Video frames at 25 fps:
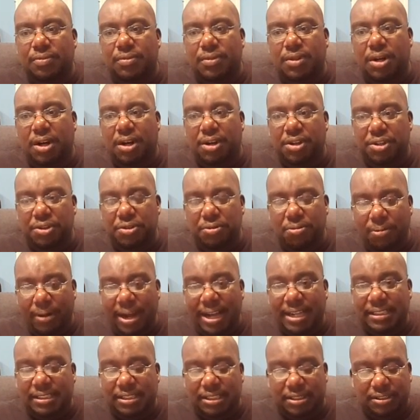Are you
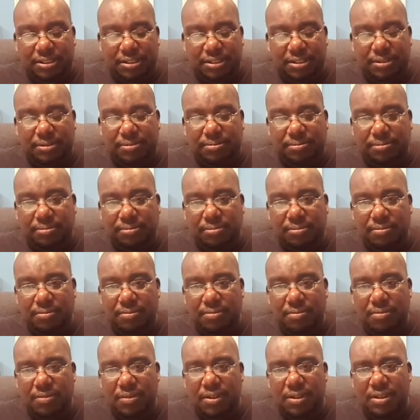righteous?
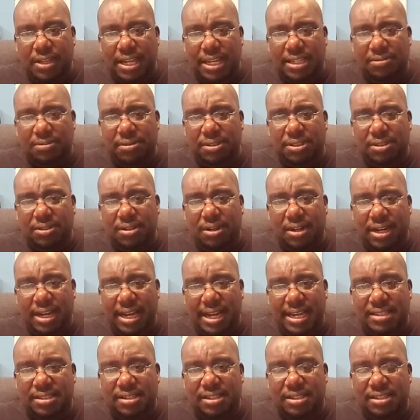That's what you ought to
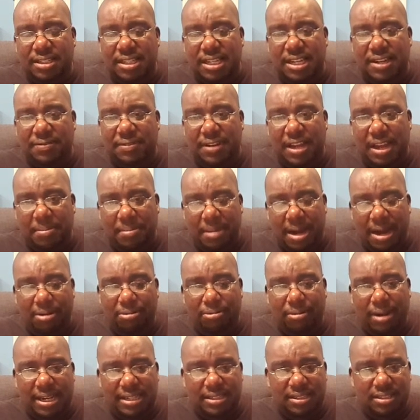ask yourself. Am I
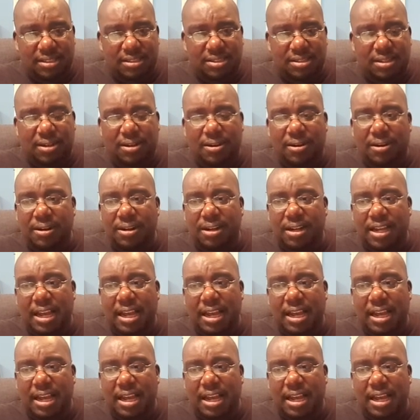righteous, Lord?